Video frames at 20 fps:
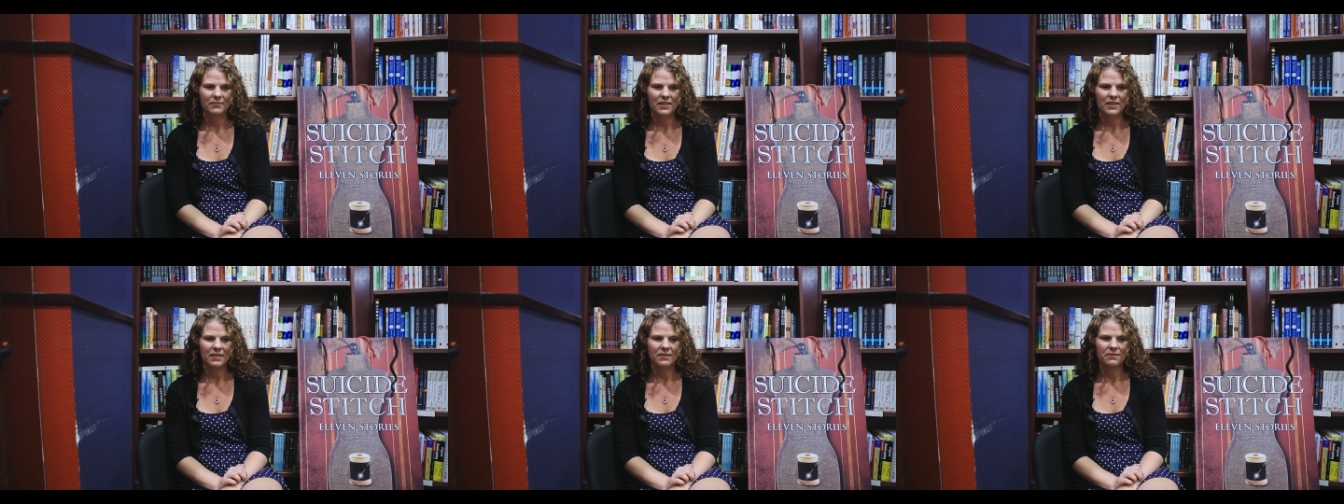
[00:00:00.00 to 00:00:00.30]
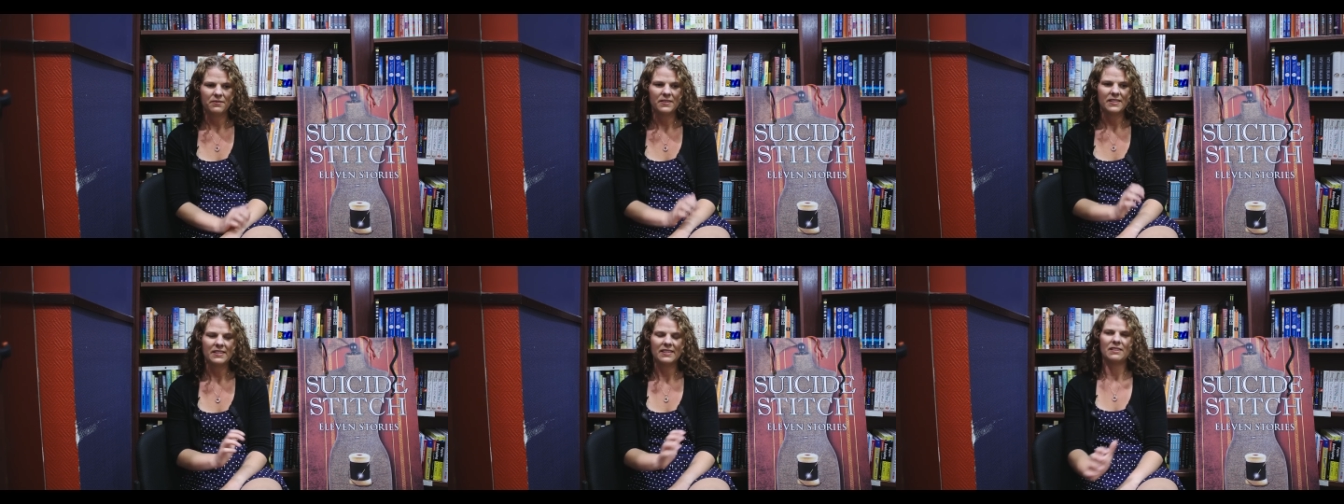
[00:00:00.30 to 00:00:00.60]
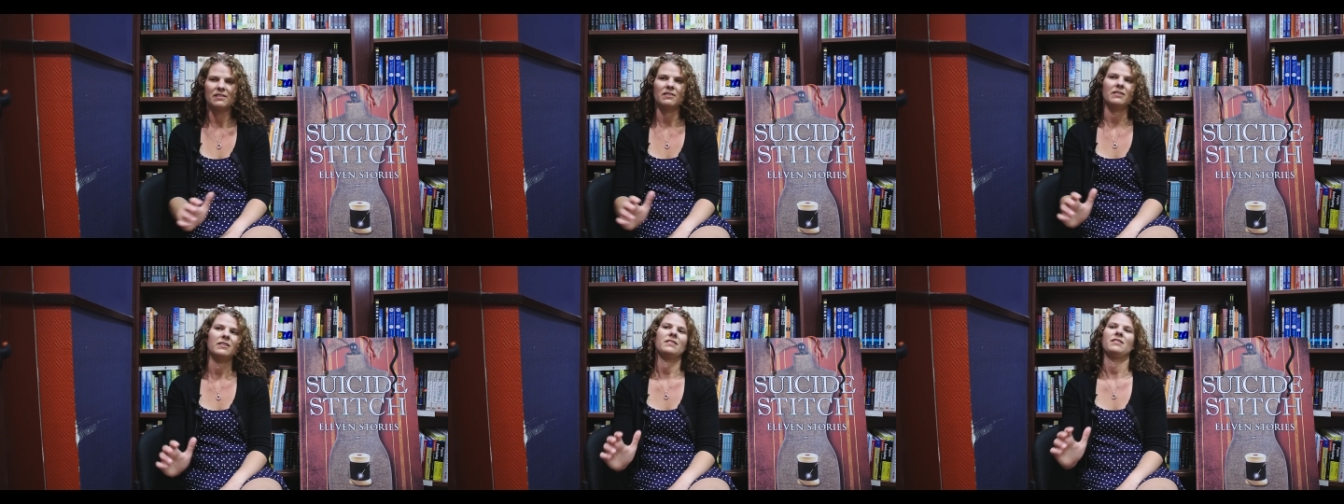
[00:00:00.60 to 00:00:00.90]

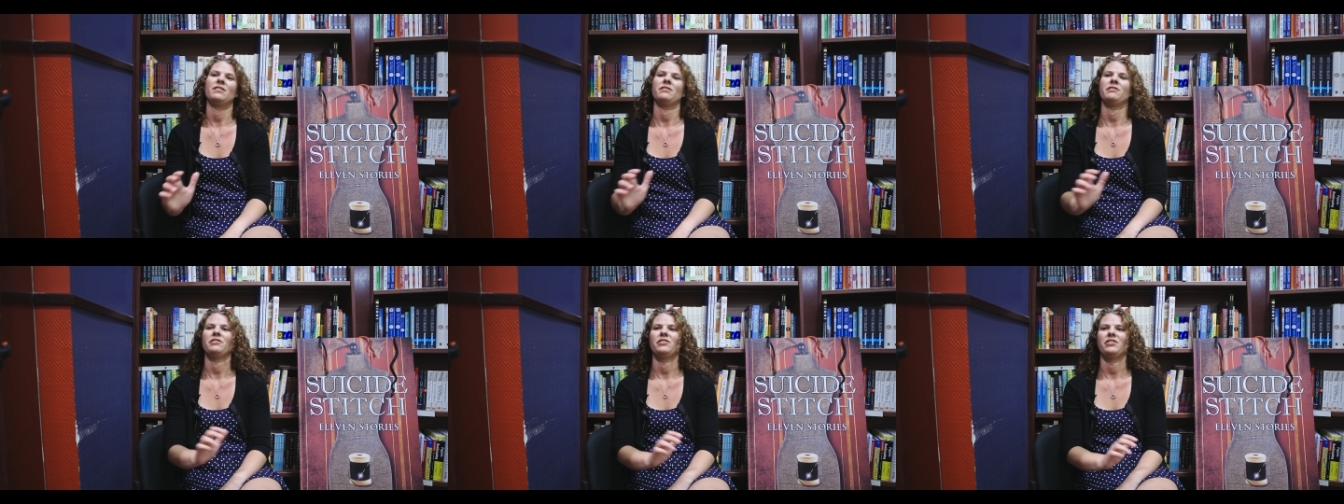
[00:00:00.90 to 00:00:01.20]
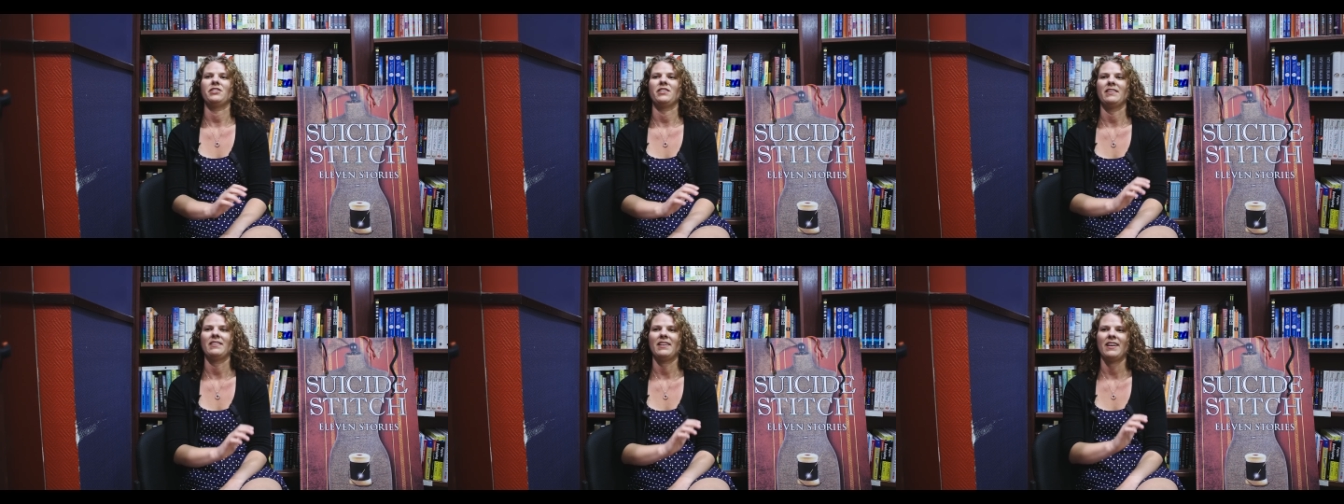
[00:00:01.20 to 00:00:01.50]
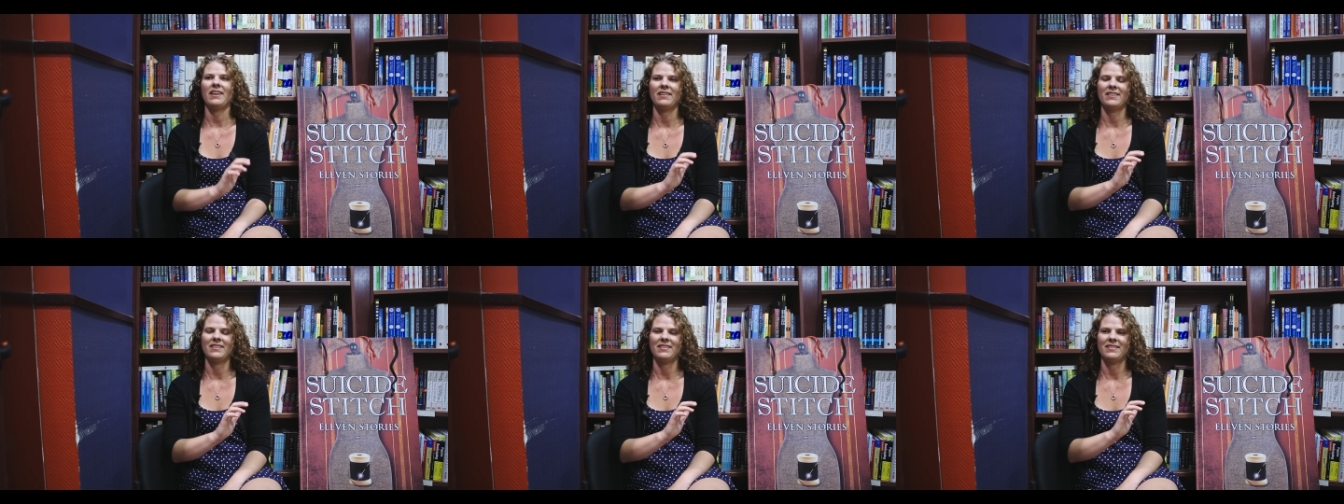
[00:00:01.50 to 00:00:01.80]
physical exertion
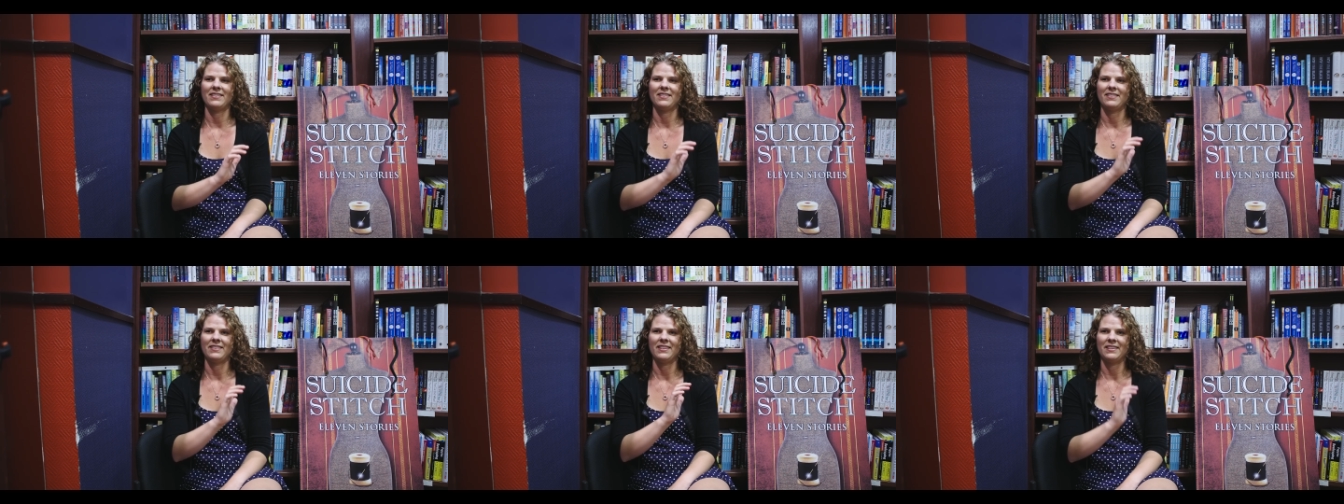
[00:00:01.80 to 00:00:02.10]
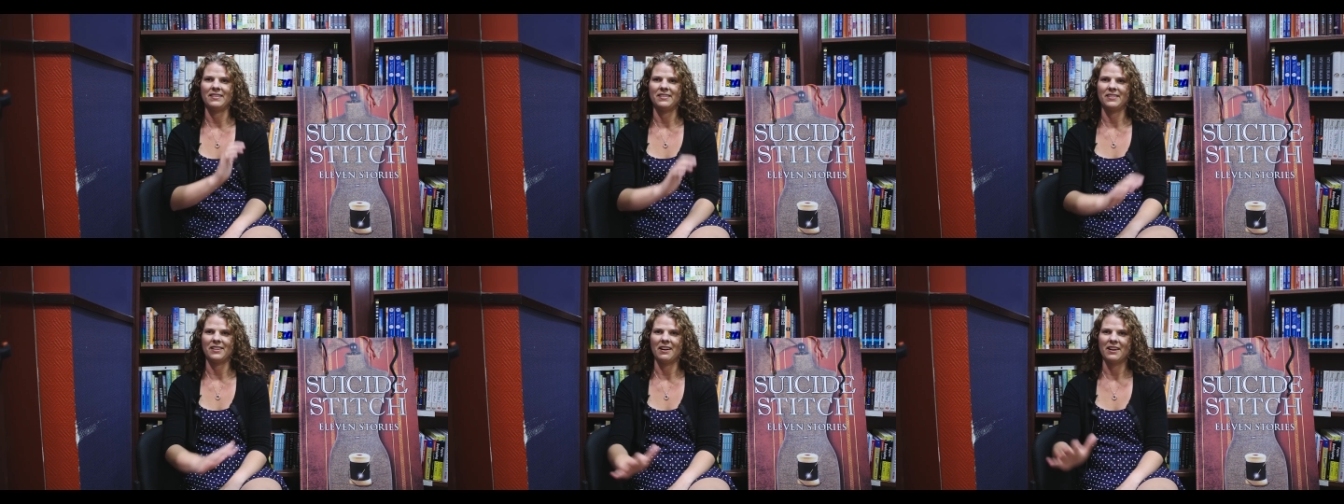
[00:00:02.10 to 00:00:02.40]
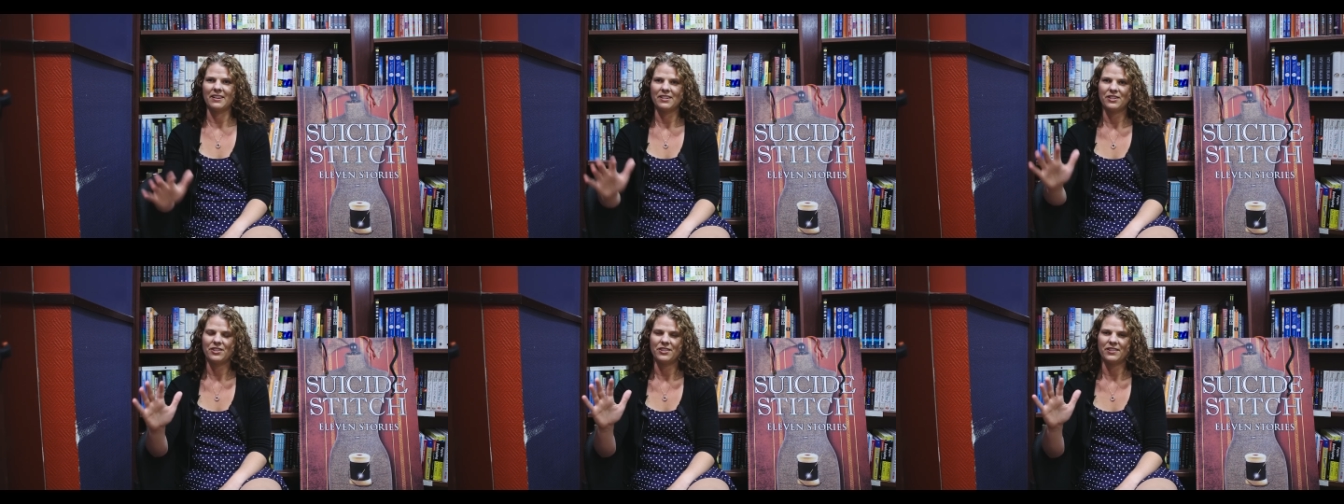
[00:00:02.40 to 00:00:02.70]
and the
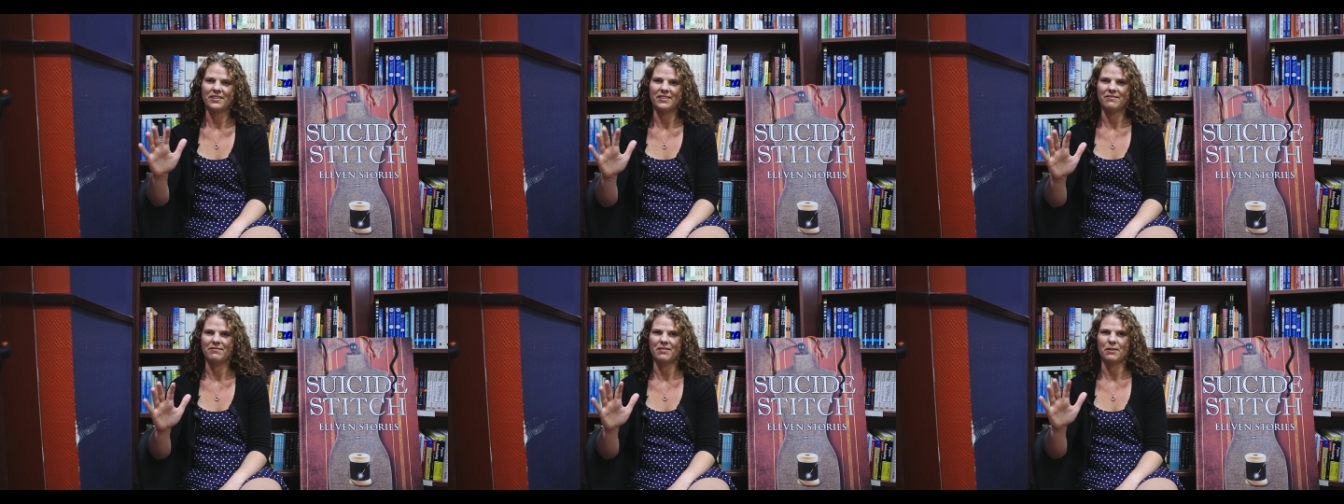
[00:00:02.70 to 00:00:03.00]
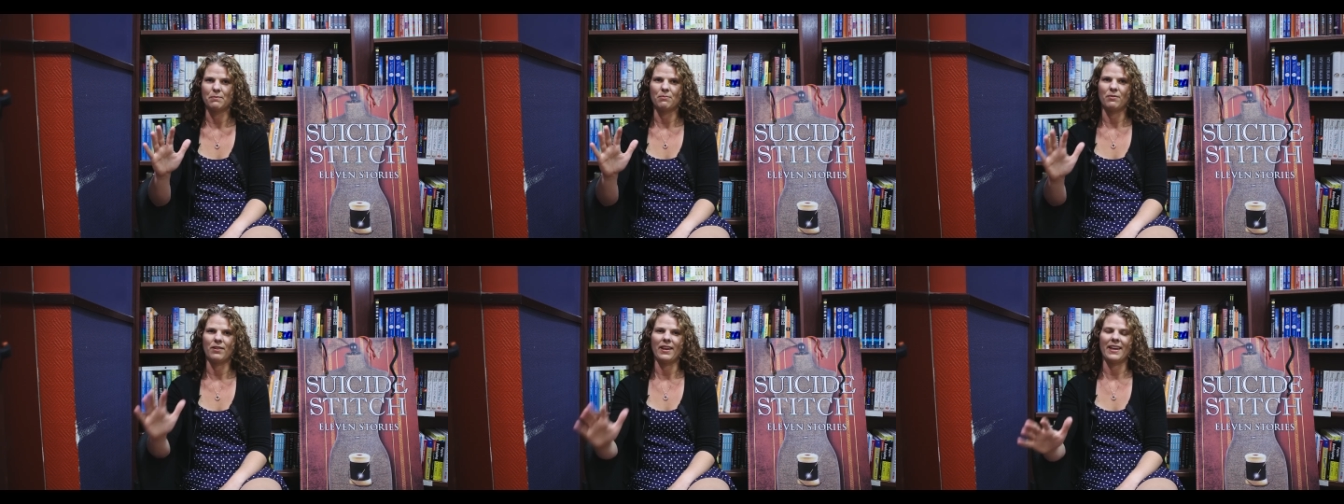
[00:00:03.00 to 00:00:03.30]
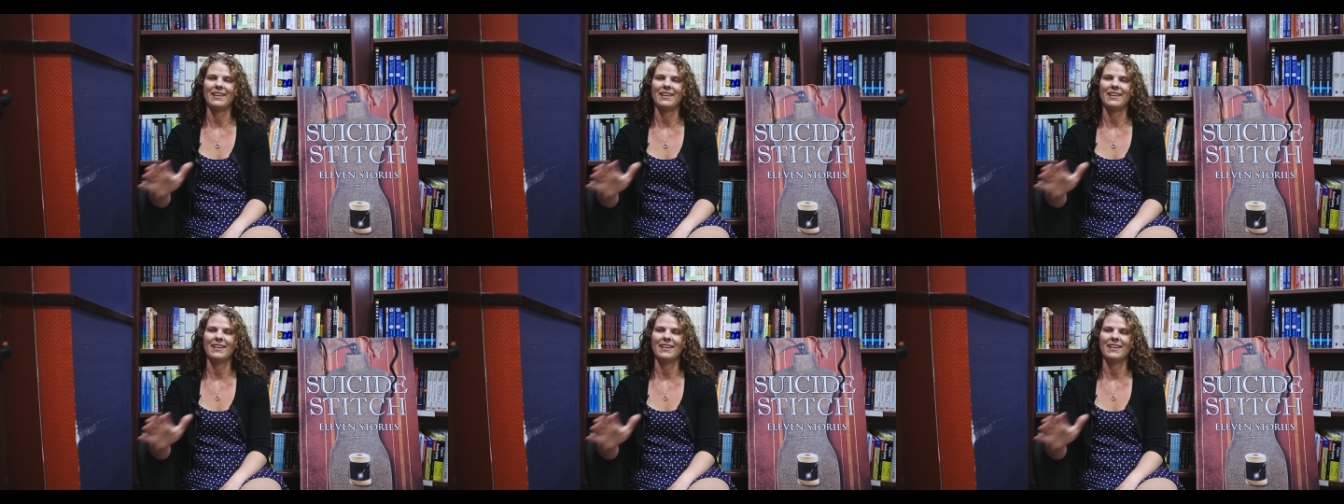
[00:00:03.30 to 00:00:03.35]
exhaustion from,